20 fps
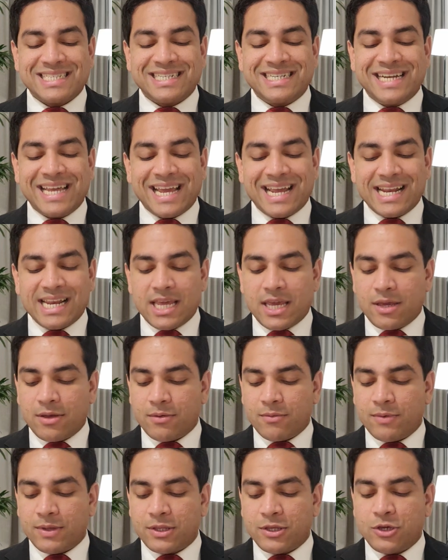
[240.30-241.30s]

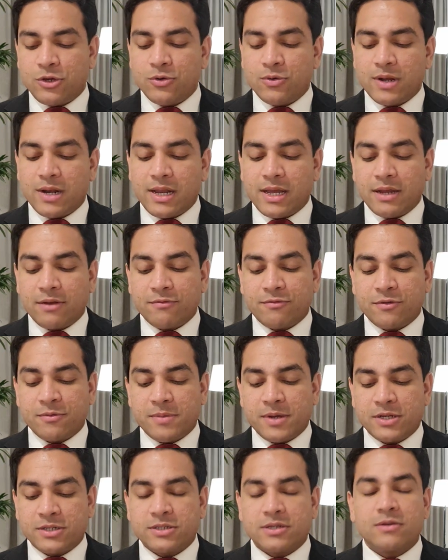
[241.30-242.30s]
daily with QLA
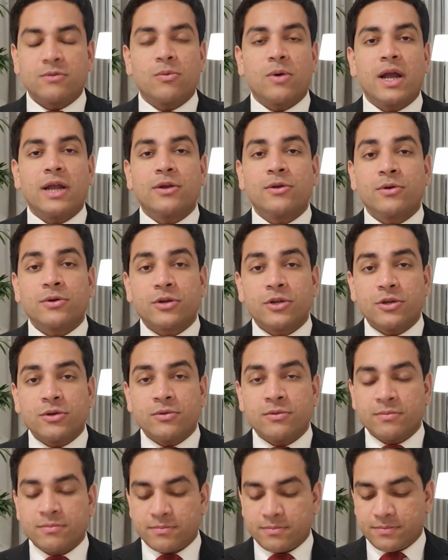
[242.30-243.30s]
information. Why not
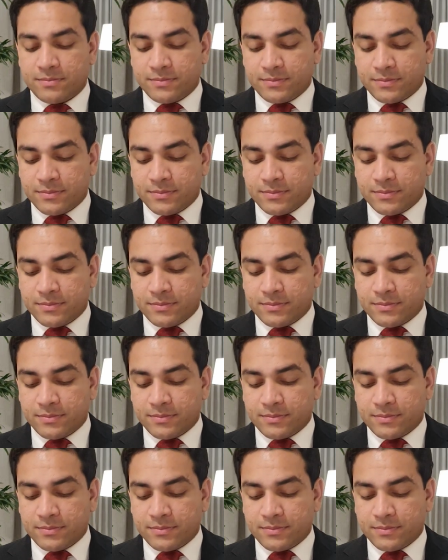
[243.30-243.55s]
you?